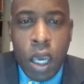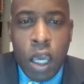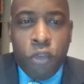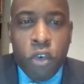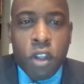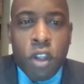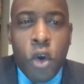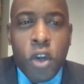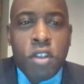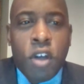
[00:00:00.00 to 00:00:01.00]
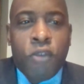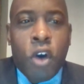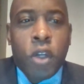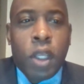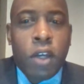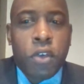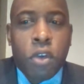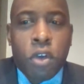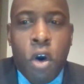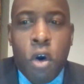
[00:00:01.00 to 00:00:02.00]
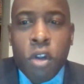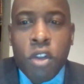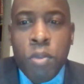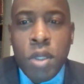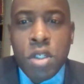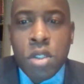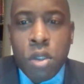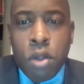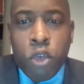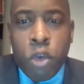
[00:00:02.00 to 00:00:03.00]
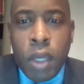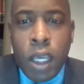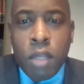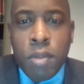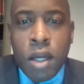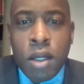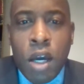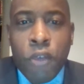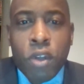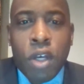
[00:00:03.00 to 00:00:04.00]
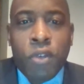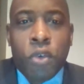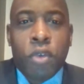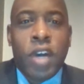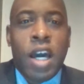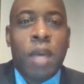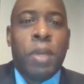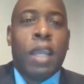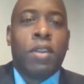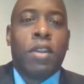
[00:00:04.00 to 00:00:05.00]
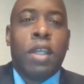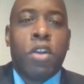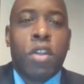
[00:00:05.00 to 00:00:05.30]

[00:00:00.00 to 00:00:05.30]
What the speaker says: And for the longest, I fought to answer the call of the ministry and remain in my comfort level of not being the leader